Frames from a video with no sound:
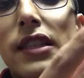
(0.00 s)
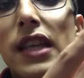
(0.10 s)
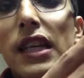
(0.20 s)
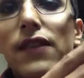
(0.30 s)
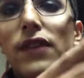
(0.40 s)
It's
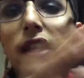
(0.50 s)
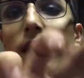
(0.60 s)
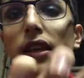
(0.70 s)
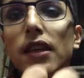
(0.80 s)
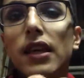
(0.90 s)
kind of
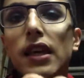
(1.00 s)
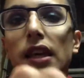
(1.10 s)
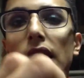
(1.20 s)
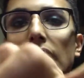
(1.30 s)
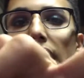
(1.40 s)
like,
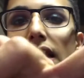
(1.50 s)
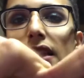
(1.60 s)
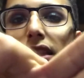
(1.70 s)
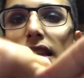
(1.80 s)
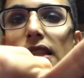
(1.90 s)
in
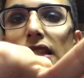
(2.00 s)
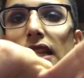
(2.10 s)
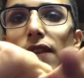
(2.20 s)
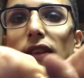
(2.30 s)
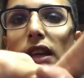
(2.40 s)
a sense,
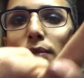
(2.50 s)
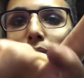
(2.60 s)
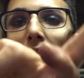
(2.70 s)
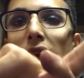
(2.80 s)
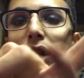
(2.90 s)
kind of like a
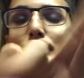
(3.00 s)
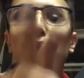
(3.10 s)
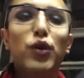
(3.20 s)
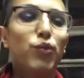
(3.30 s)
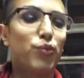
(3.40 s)
MAC
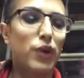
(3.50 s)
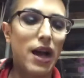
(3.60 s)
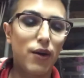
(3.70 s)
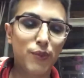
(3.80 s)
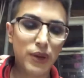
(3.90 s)

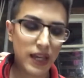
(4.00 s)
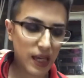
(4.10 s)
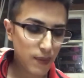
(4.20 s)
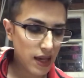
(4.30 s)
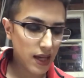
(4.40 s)
blue-brown
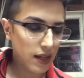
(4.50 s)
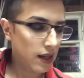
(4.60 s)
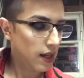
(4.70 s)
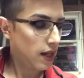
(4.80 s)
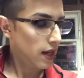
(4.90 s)
pigment.
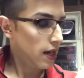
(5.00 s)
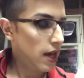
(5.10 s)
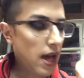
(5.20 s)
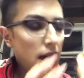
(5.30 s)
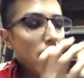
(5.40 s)

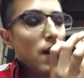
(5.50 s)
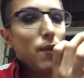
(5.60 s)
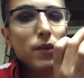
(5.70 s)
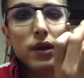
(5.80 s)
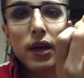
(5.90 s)

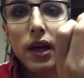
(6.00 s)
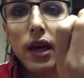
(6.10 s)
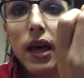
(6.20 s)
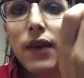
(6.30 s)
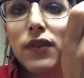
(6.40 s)
I
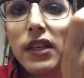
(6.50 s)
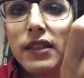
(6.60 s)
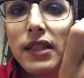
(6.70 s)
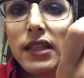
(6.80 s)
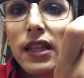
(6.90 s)
feel like
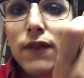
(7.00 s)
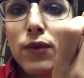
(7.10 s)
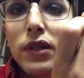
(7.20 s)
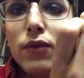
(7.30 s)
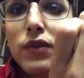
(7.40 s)
that's kind of
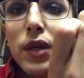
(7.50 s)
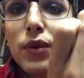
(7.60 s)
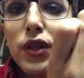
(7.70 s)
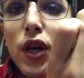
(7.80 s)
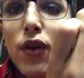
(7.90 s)
what they
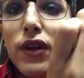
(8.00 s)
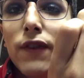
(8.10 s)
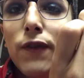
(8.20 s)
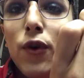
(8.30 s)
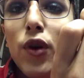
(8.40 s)
were going
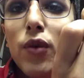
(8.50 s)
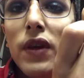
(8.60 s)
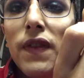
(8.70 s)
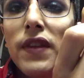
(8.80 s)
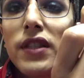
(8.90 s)
for
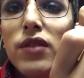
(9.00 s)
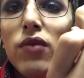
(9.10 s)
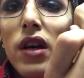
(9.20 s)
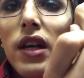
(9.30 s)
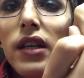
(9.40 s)
with this
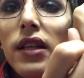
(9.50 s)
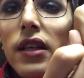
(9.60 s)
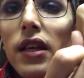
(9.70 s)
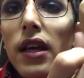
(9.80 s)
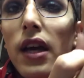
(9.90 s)
one.
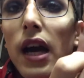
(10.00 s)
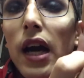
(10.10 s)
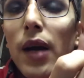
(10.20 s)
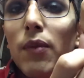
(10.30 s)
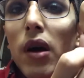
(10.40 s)

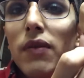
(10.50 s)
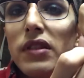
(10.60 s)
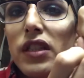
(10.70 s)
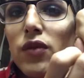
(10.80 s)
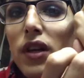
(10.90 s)

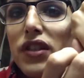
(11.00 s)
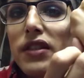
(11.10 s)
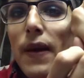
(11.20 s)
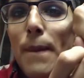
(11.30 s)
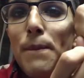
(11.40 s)
Obviously, swatch is
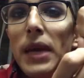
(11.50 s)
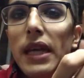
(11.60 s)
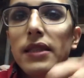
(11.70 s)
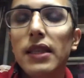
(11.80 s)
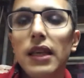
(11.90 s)

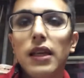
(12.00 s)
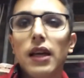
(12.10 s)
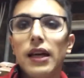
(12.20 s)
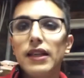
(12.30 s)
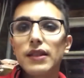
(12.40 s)
amazing,
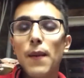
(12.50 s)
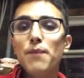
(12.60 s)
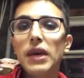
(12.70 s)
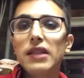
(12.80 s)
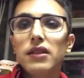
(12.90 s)
and is
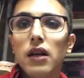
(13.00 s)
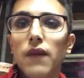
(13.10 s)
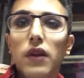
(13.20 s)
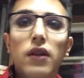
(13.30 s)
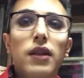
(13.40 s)
amazing
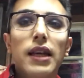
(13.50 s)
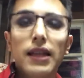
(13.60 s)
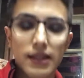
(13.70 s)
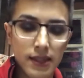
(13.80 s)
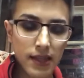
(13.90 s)
on the
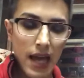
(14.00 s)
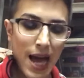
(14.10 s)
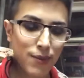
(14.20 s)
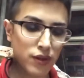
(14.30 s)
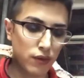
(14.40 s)
lids.
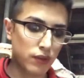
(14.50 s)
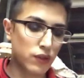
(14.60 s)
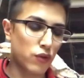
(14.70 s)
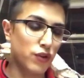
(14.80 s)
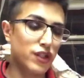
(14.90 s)
Absolutely
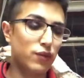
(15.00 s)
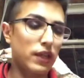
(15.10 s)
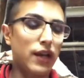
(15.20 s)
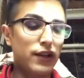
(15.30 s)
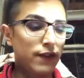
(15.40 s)
gorgeous with
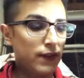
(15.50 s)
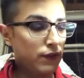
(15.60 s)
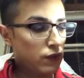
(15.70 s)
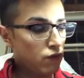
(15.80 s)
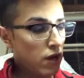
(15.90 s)
Area
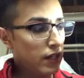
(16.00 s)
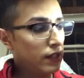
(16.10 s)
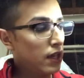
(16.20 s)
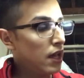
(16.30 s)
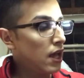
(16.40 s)

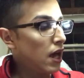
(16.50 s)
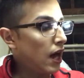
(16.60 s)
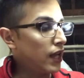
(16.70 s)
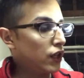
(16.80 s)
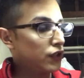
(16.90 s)
51.
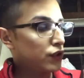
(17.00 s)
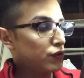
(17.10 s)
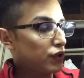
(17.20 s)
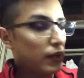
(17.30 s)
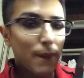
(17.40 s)
I also
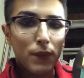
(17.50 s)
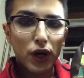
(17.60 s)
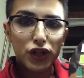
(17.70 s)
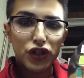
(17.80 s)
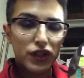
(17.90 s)
took
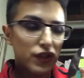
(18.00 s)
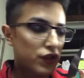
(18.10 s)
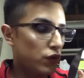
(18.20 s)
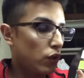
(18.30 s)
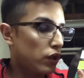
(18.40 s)
Martian
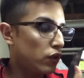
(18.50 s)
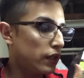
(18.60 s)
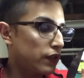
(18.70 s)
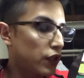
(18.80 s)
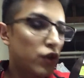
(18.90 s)
Soil
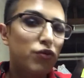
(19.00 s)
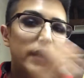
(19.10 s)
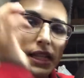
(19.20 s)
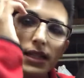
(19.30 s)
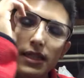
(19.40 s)
in the
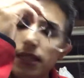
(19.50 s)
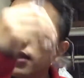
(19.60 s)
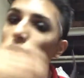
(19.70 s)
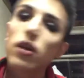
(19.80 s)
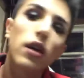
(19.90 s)
crease.